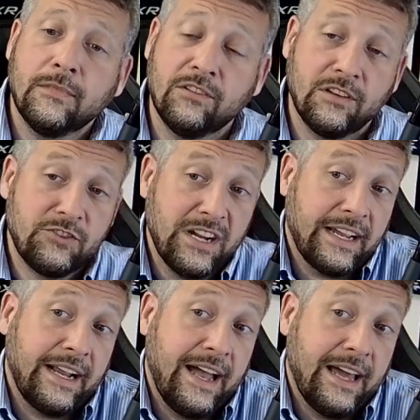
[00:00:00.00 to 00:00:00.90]
Because the check
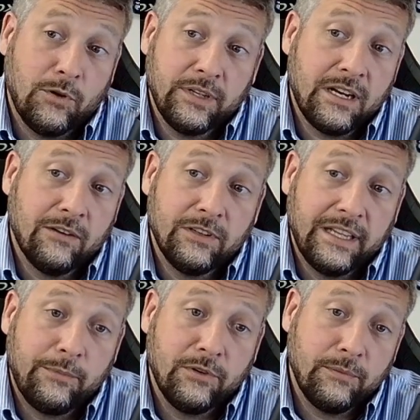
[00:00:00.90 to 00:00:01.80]
I got him only covered
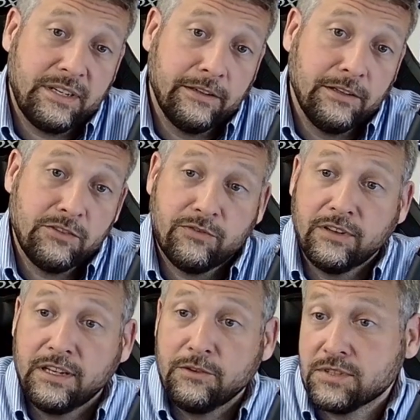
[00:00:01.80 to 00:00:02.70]
labor and materials for
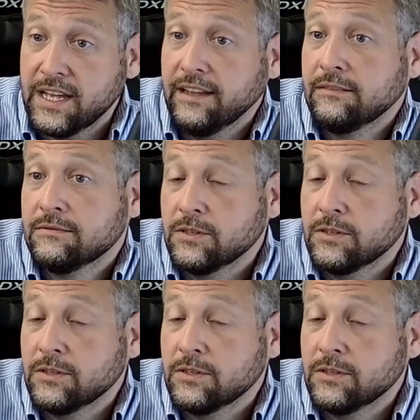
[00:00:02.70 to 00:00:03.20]
the new set.